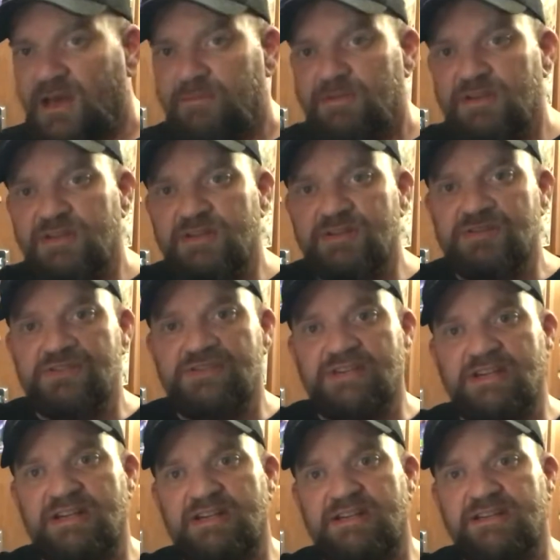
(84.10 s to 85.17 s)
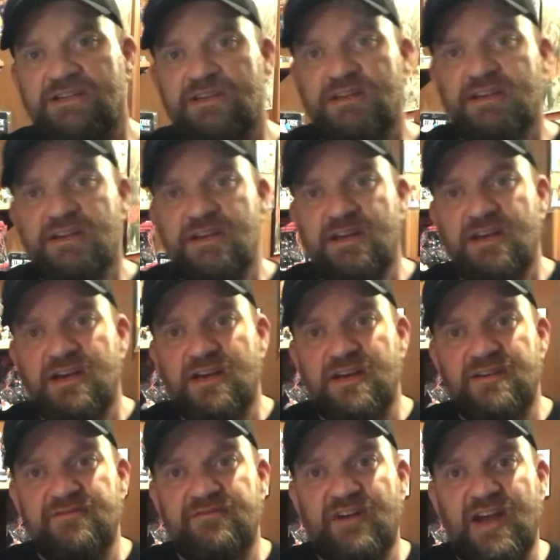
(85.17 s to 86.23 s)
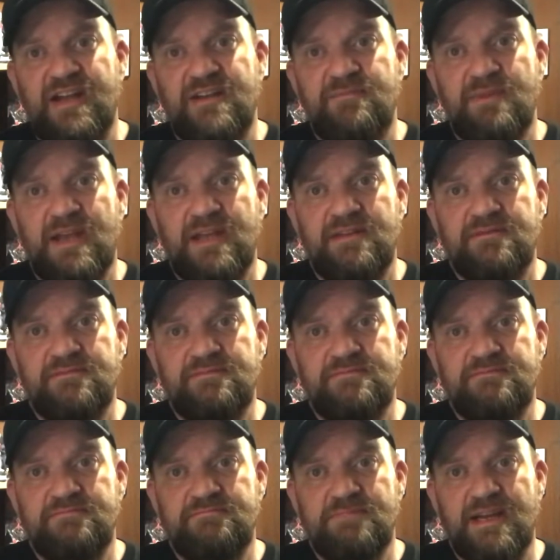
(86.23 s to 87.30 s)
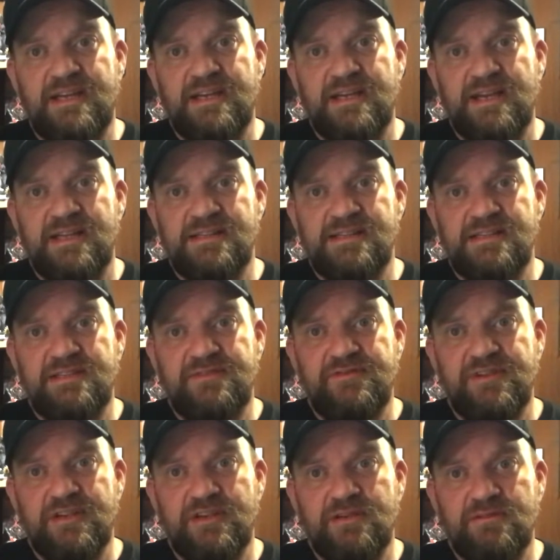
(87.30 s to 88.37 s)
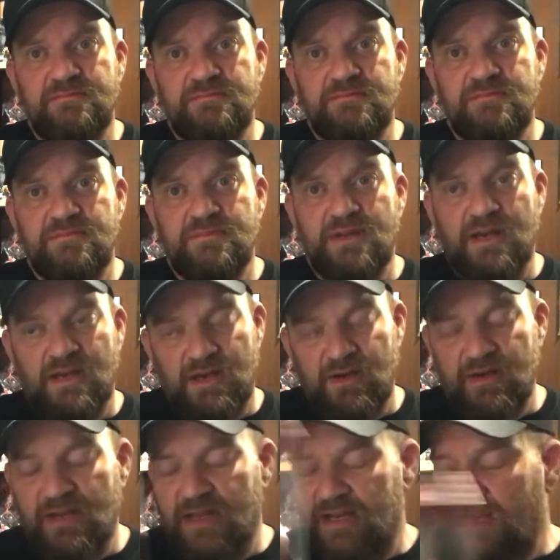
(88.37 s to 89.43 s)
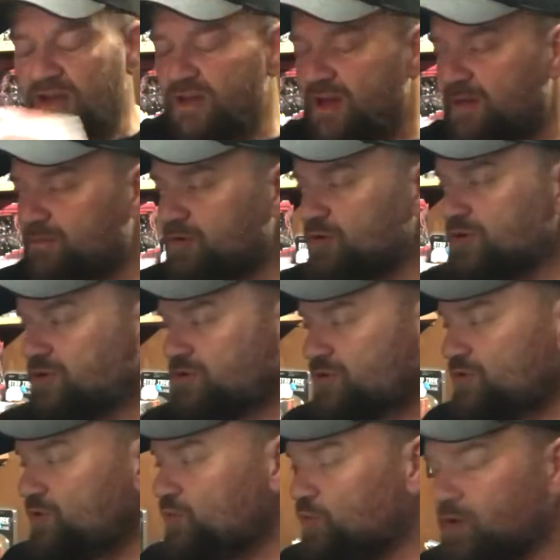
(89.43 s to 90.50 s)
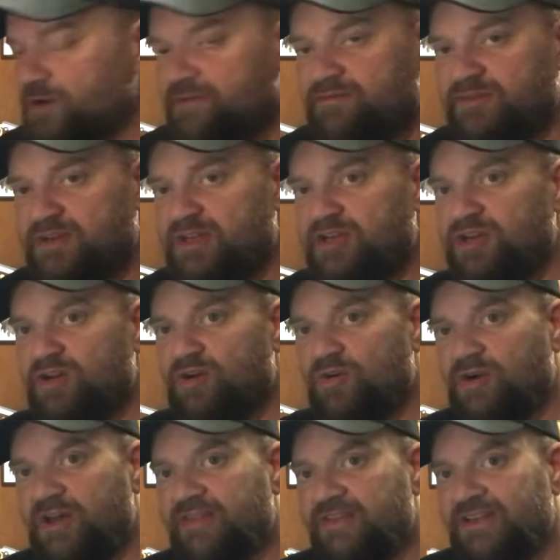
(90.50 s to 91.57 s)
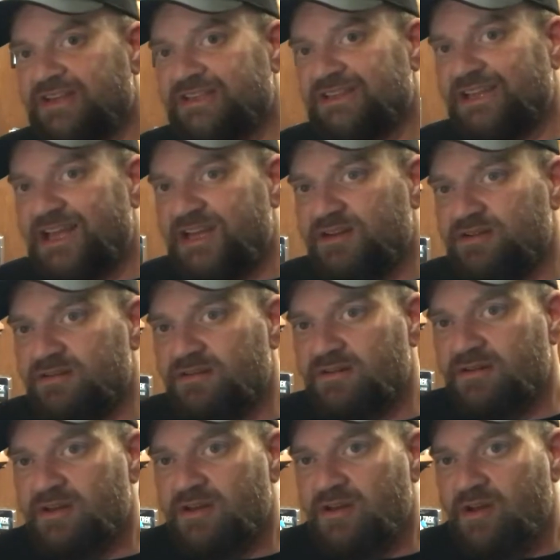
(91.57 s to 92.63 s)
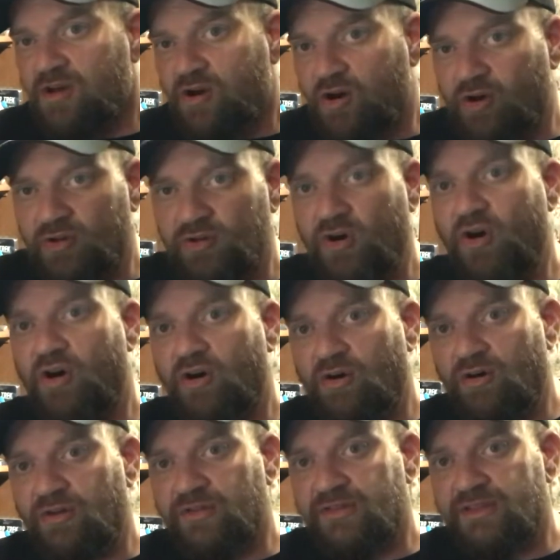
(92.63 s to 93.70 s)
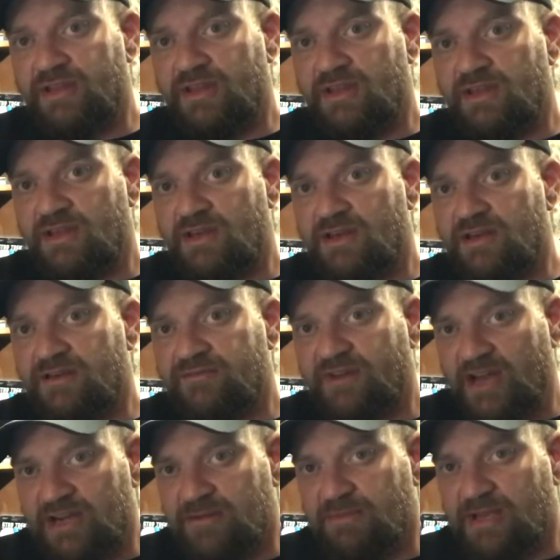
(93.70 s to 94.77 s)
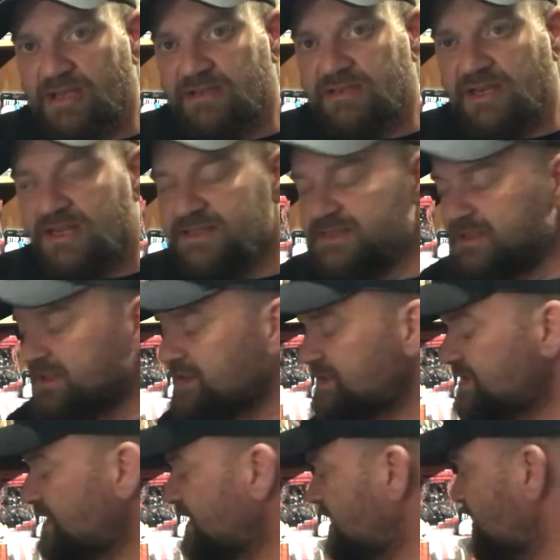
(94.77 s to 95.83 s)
me this Vynamate Mechagodzilla figure, and I'm going to do one video, I think, later on all the Vynamate Godzillas I got